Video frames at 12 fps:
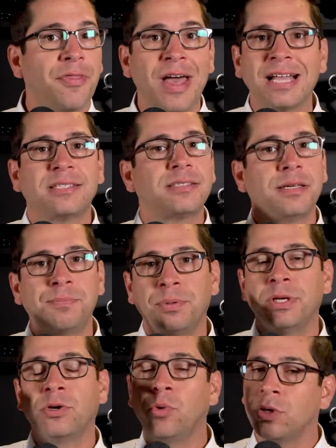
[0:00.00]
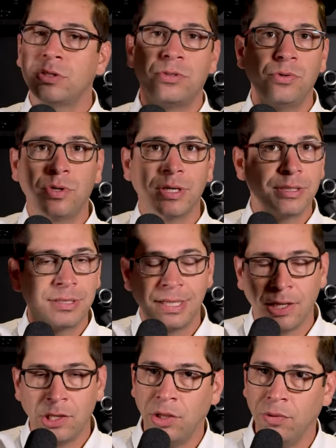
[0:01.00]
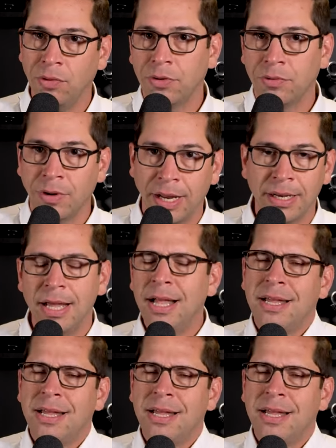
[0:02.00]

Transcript: That's simply going to continue, right?